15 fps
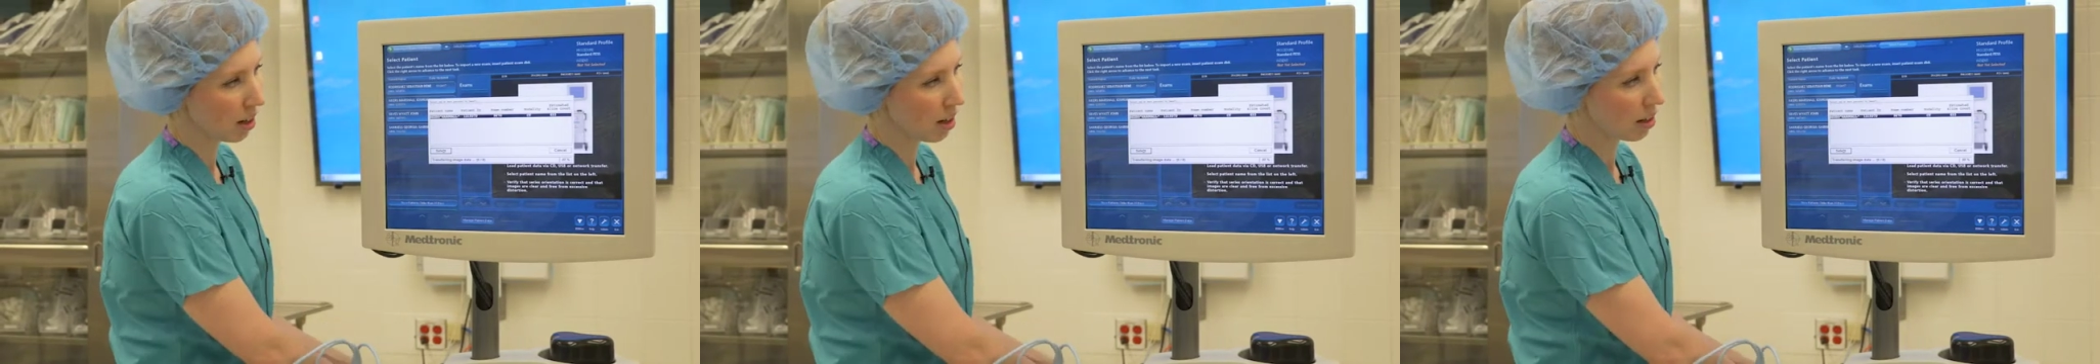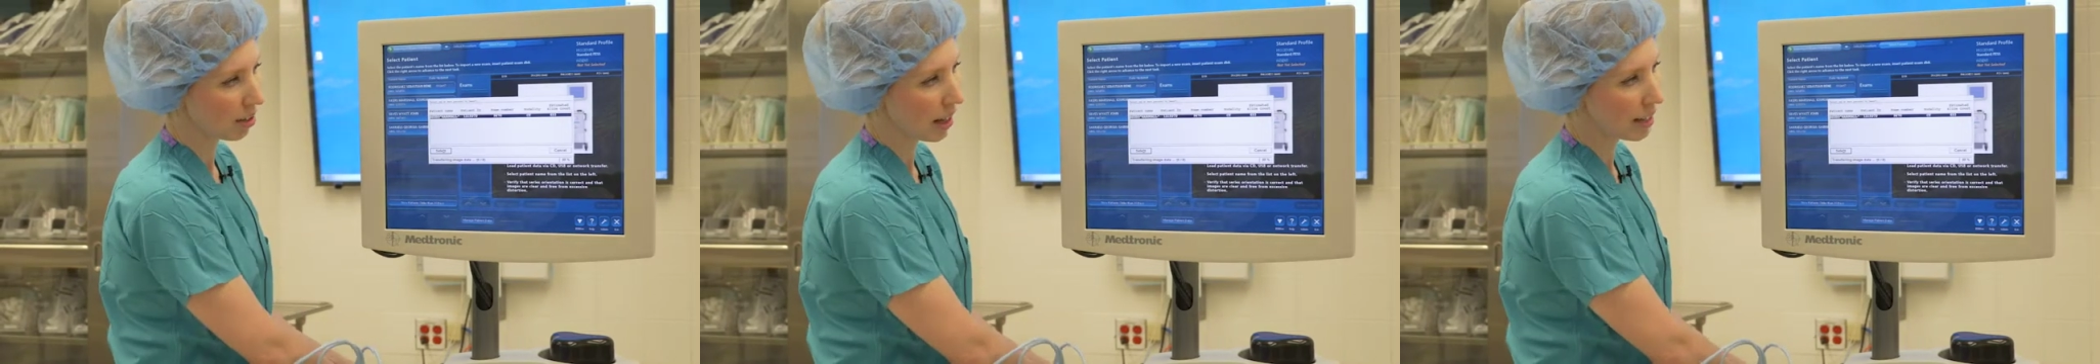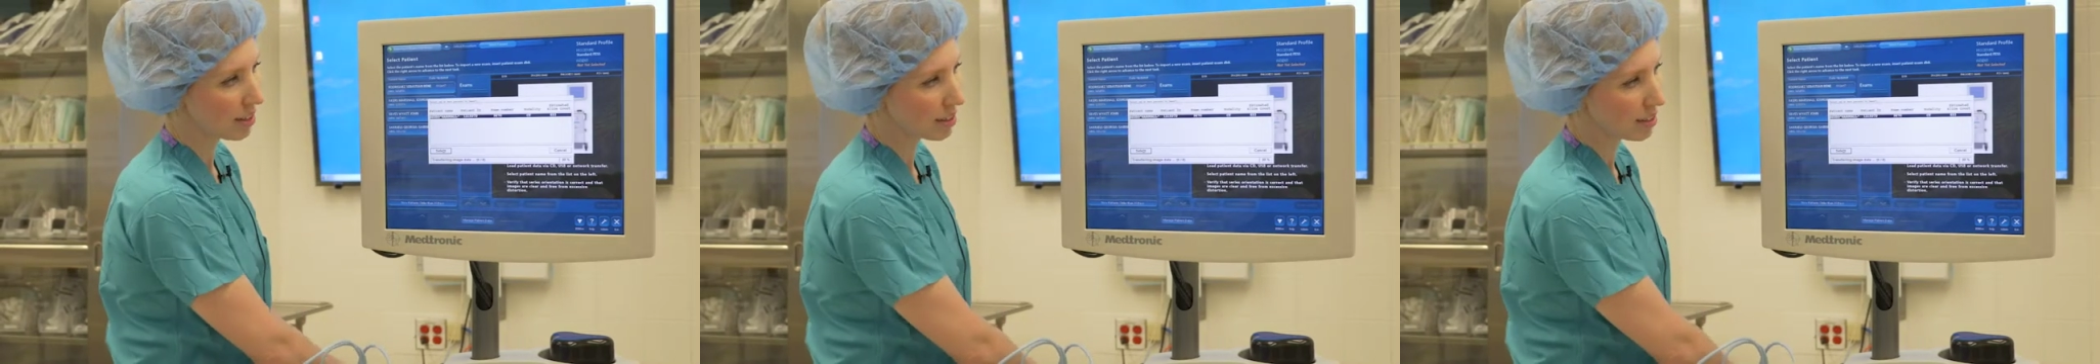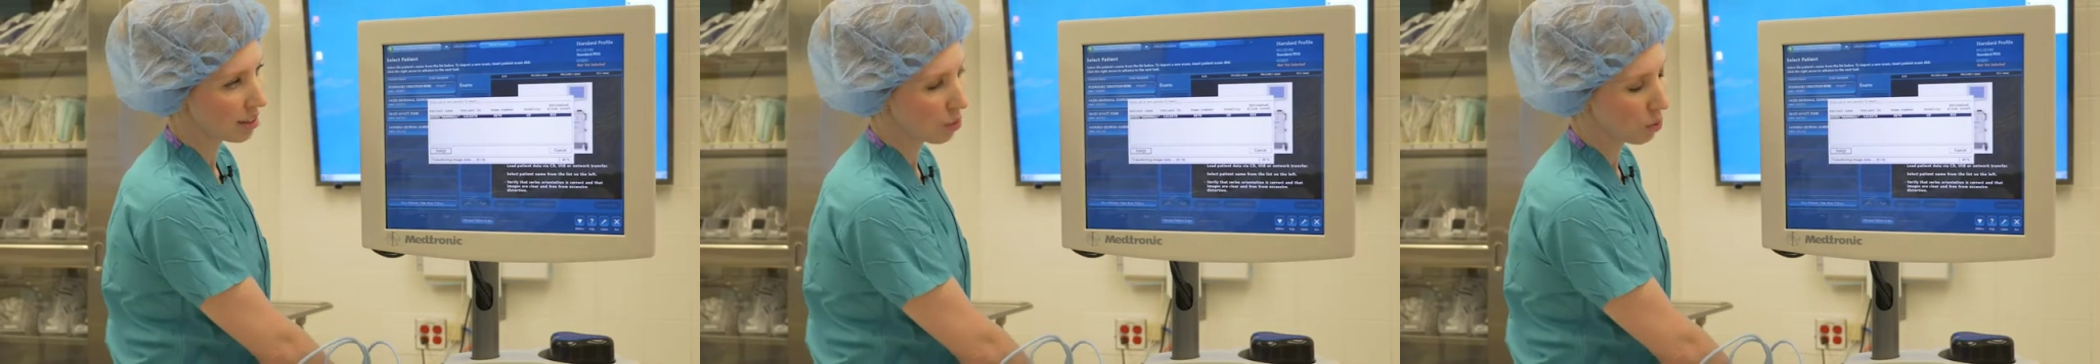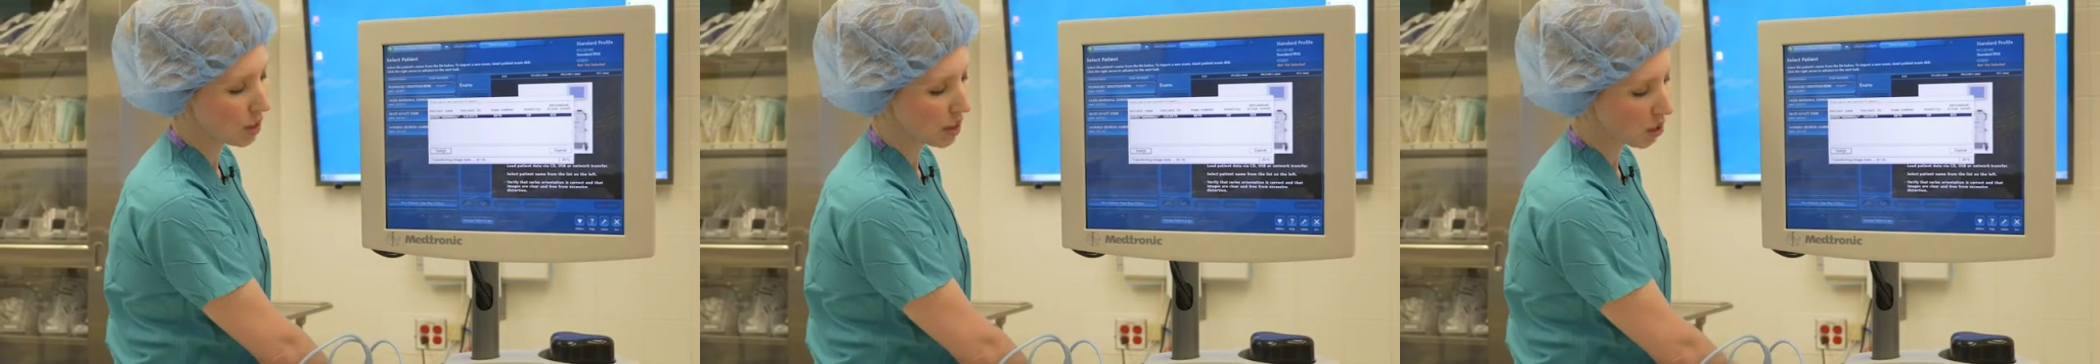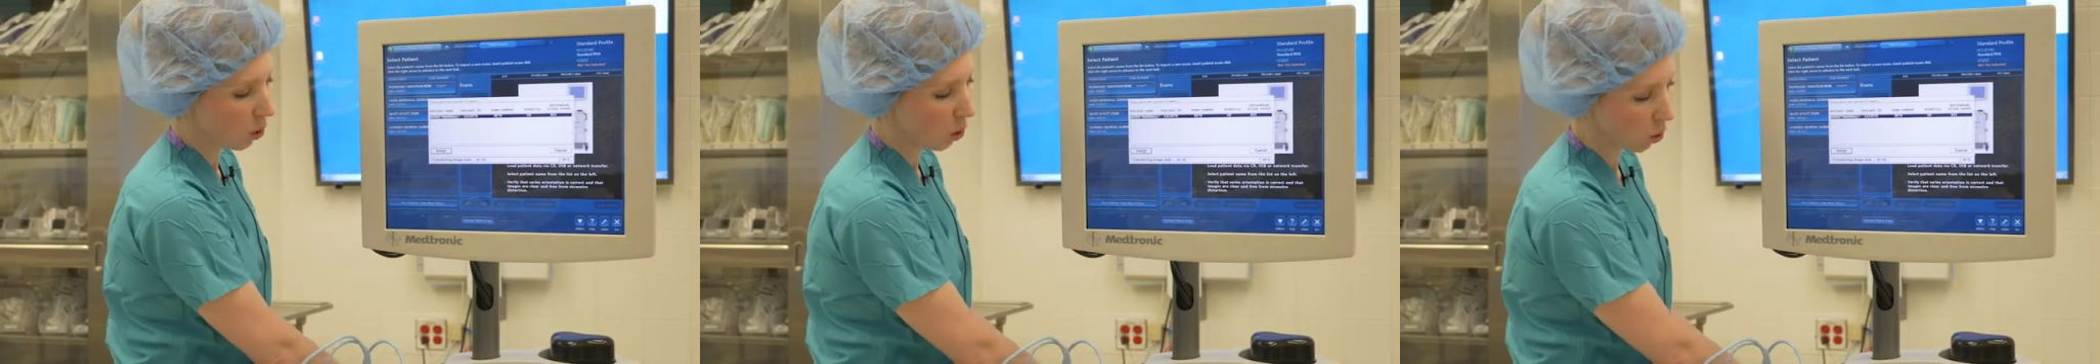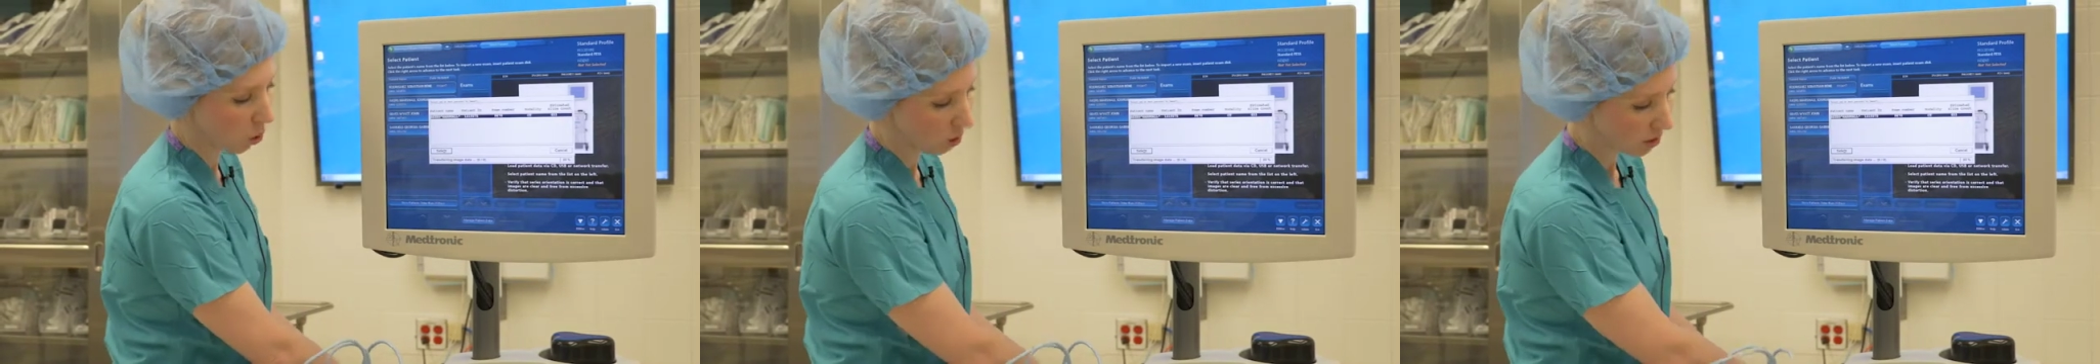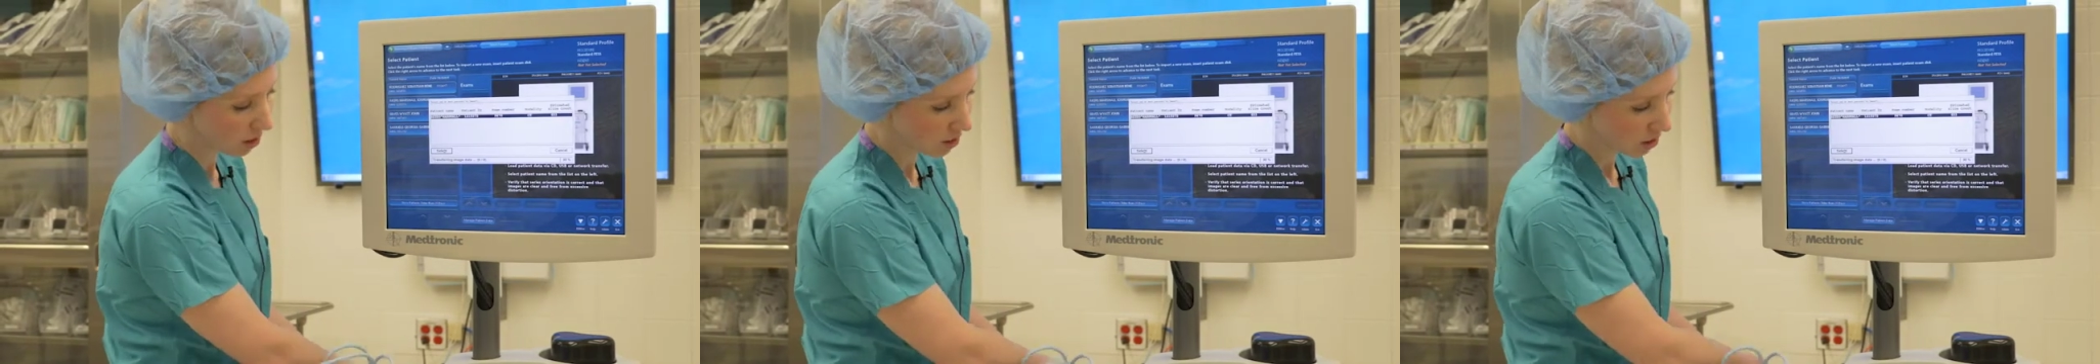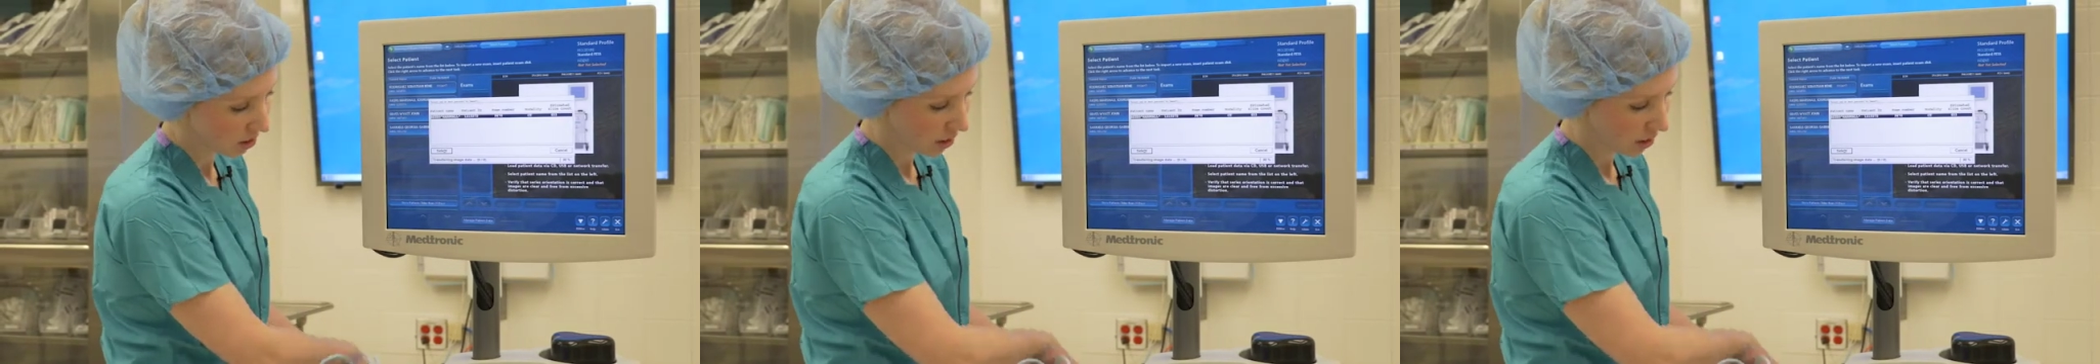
less than a week old,